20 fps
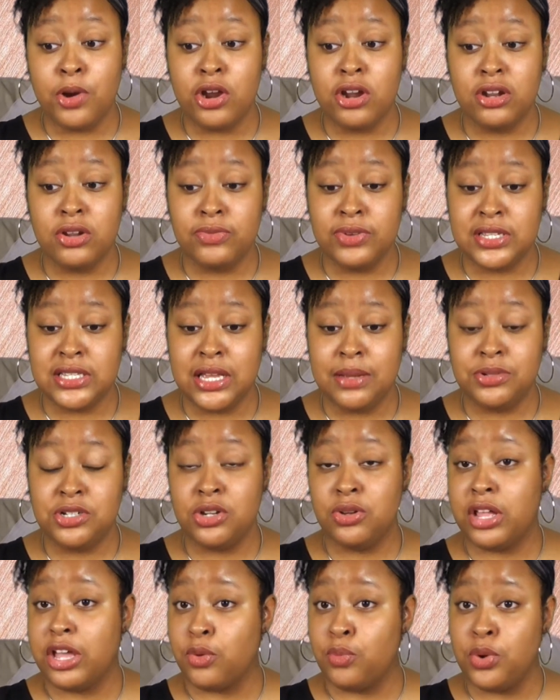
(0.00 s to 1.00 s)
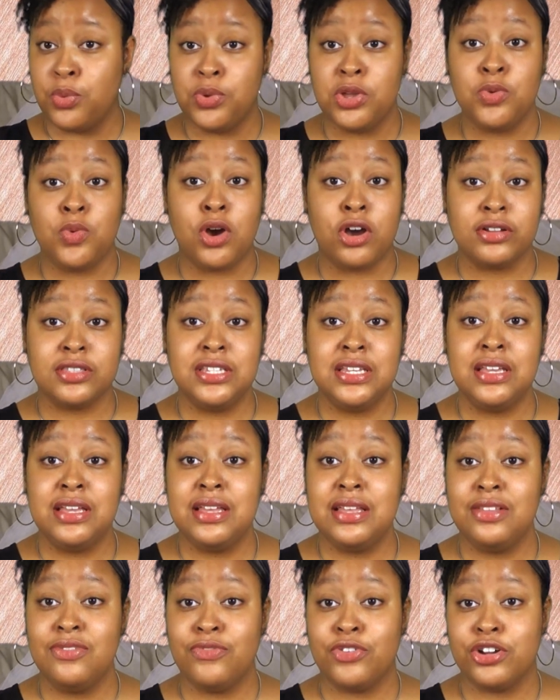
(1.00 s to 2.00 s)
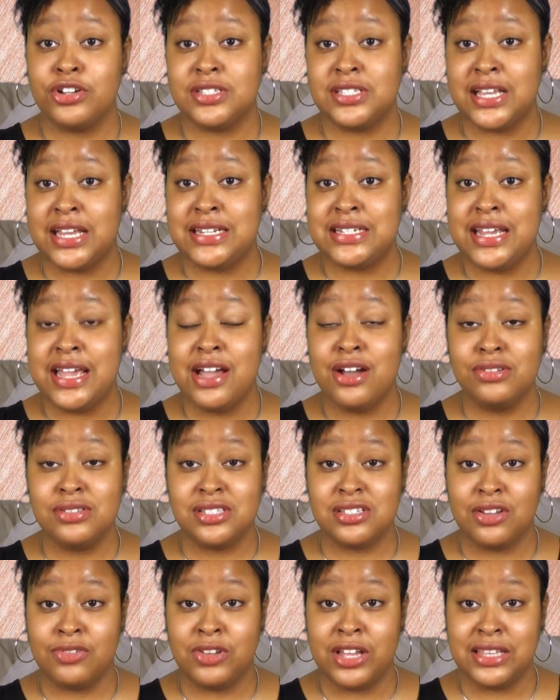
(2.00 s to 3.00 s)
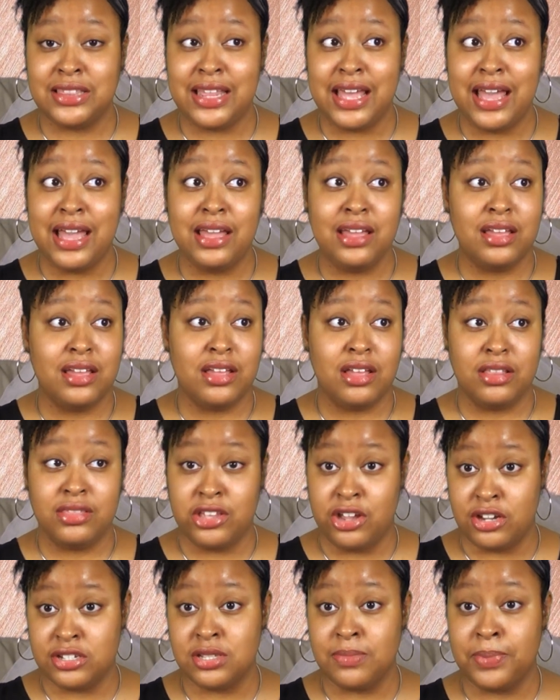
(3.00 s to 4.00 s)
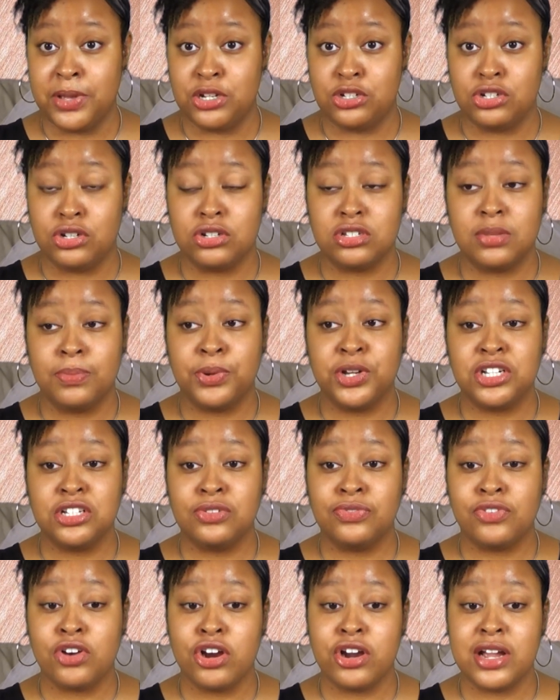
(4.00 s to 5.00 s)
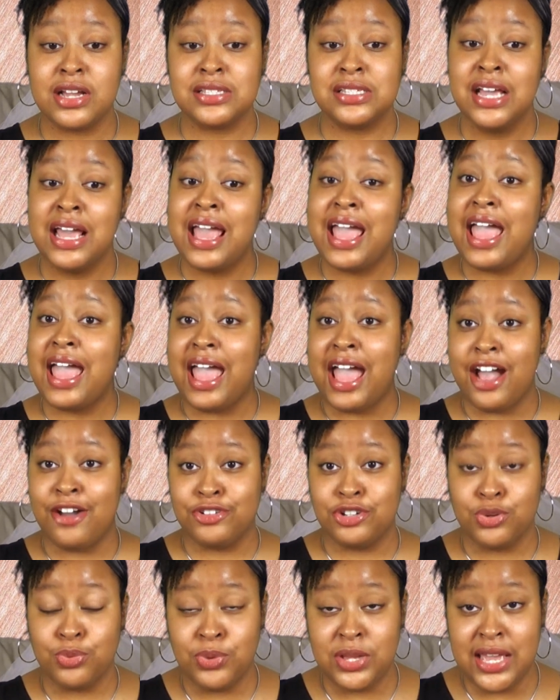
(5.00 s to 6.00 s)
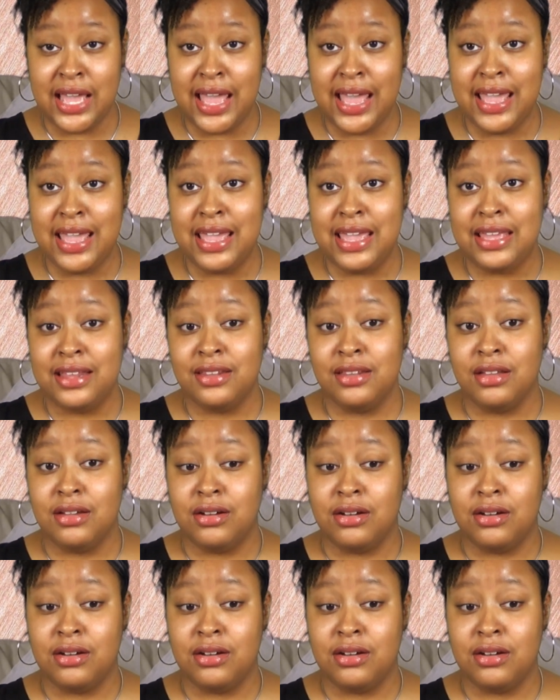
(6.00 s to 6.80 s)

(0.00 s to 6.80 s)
part of the reception, like when we walked in, first sat down, stuff like that, there are some pictures. But as far as after we ate,